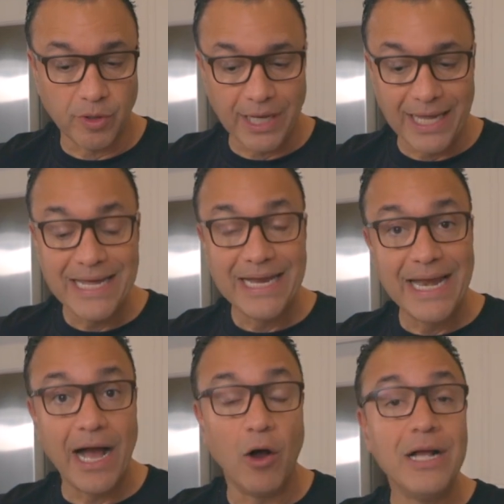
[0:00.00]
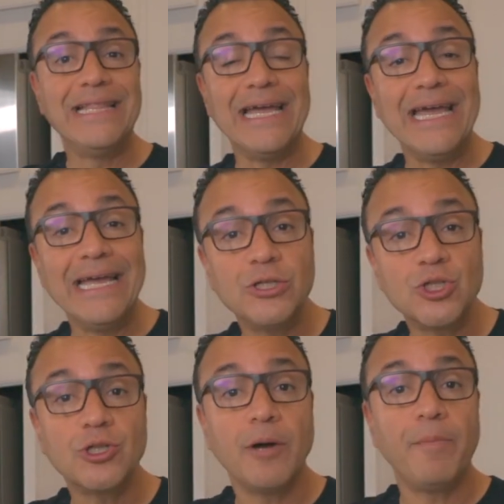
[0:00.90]
Okay, now the
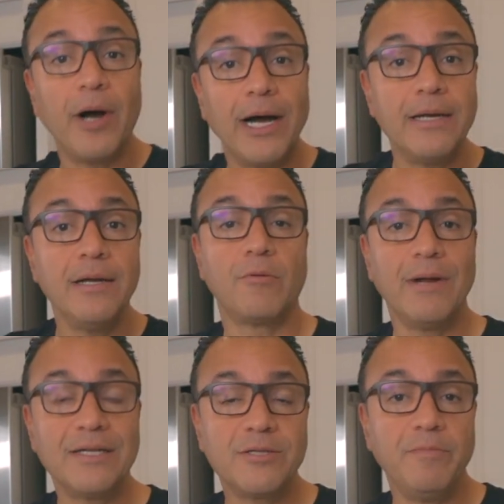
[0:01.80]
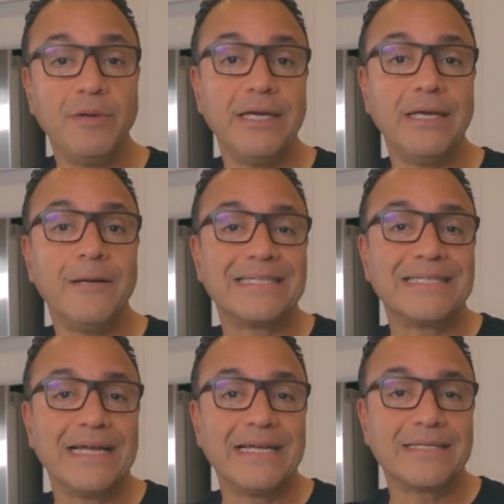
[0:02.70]
Instapot recipe
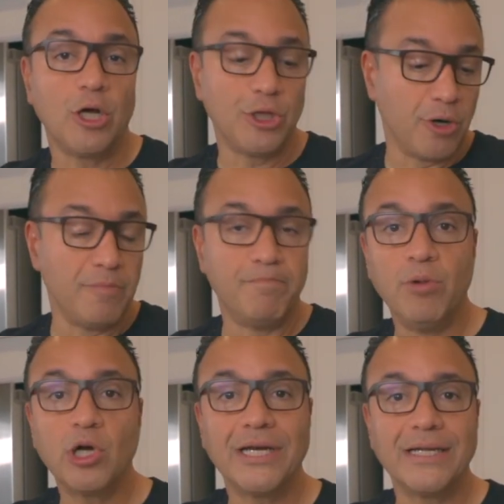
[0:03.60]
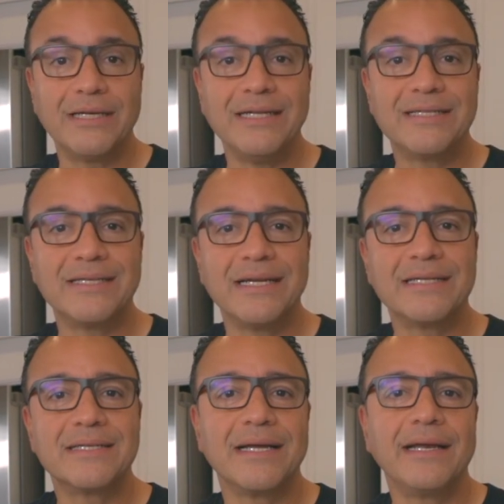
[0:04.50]
says on their booklet, it
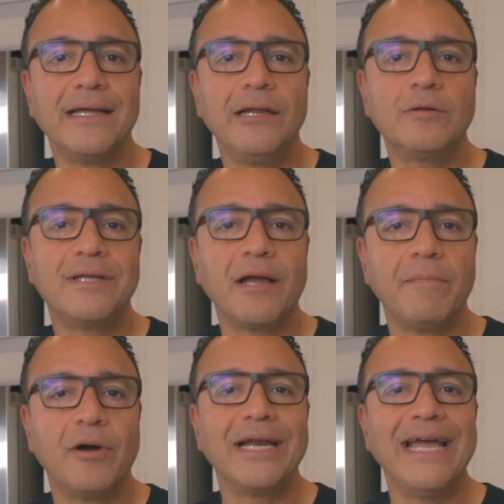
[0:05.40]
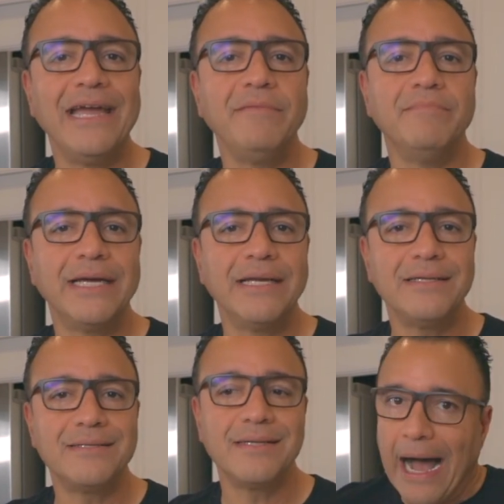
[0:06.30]
says that it'll take about 8
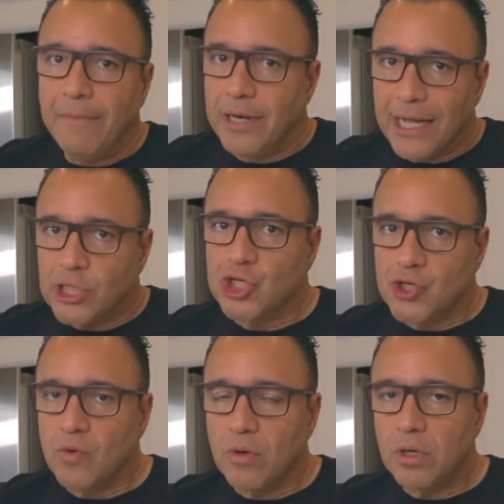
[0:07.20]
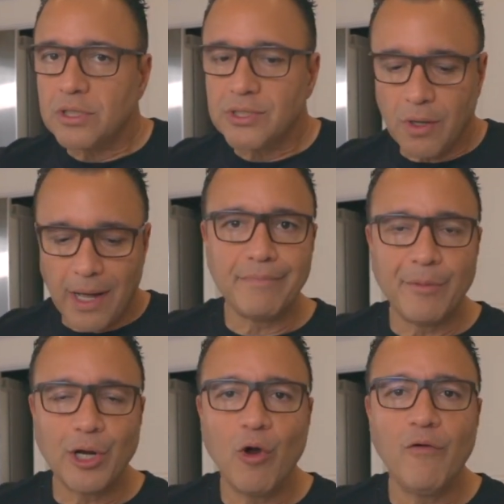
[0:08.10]
minutes. I'm not sure, so I'm
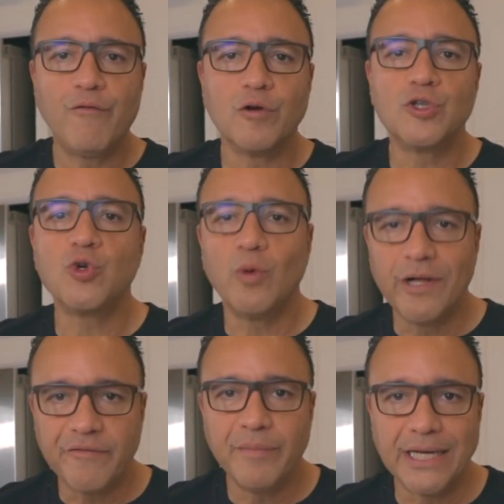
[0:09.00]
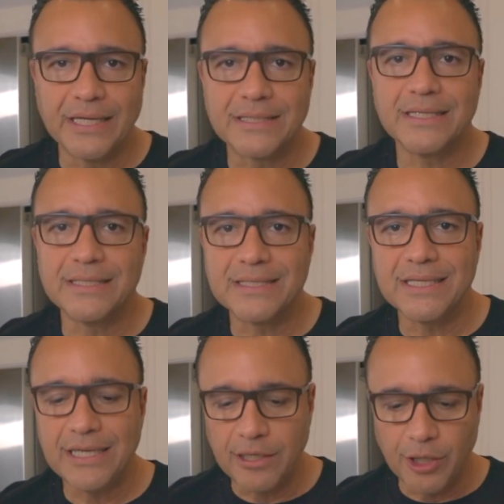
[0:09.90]
gonna go for 12 minutes and
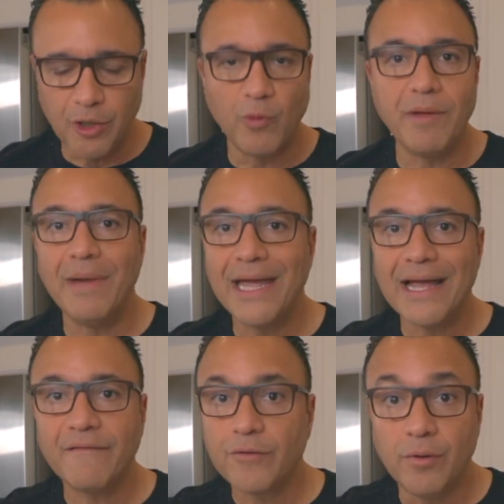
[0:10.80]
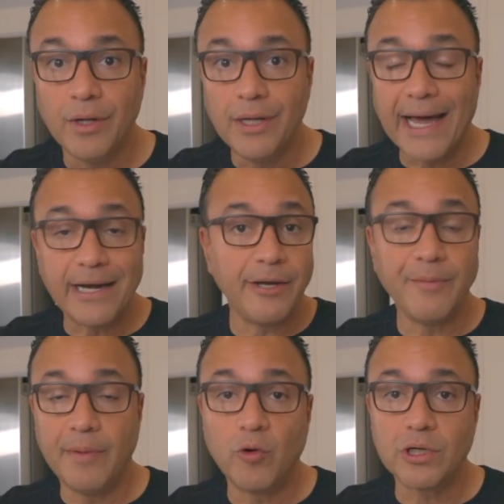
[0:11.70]
see, you know, we may have to add a
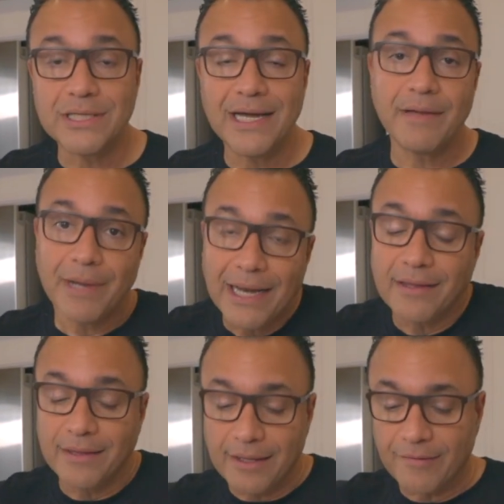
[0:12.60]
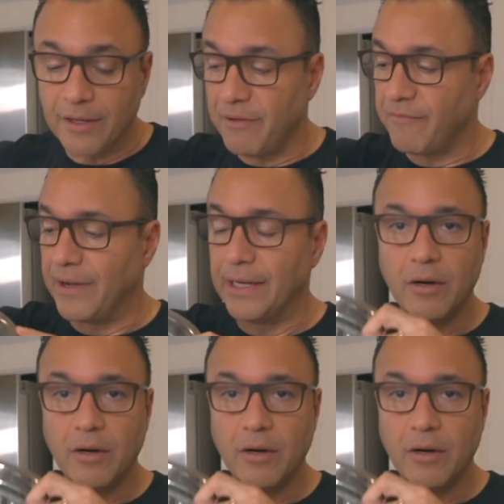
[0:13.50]
little bit more time, but I think it's gonna be fine.